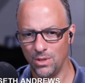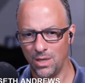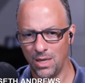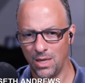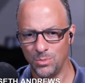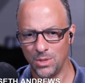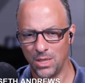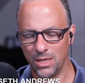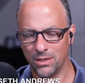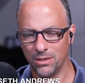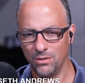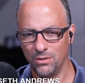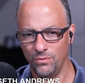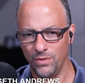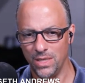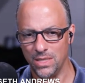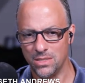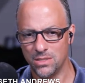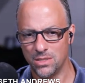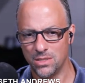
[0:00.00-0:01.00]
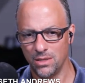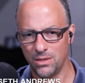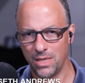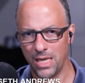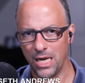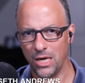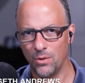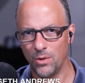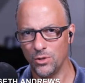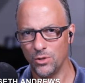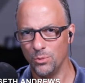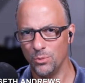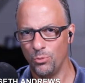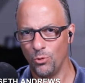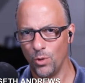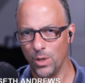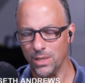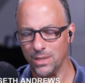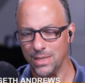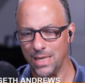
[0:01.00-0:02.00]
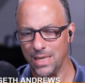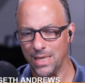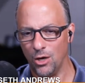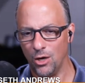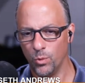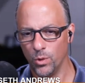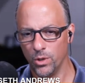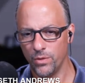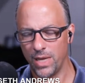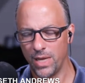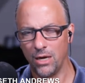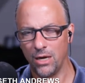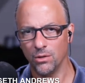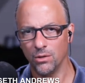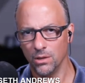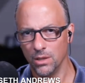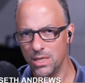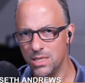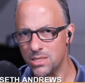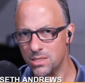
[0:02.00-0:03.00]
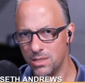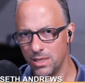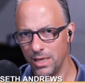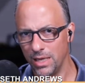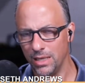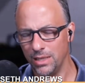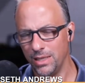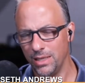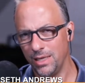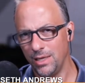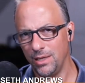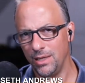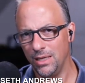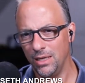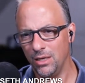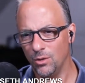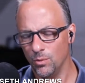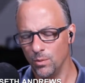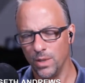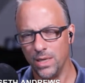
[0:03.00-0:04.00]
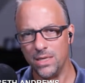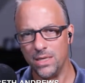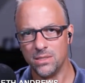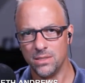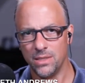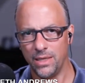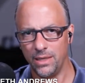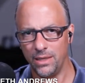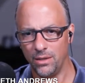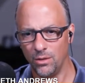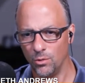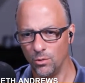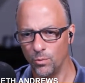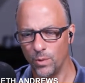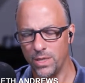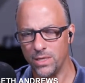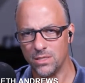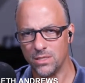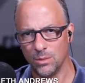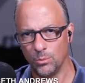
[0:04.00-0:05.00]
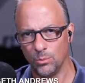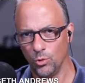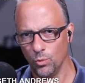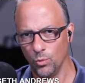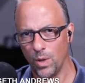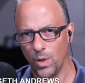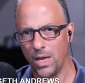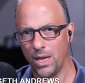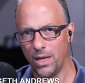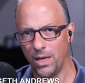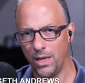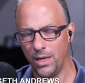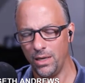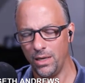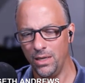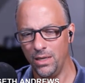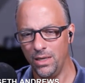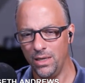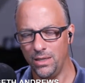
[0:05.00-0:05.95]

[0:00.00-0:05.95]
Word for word: I'm not convinced that they are at the point now where they are listening in any reasoning or reasonable way.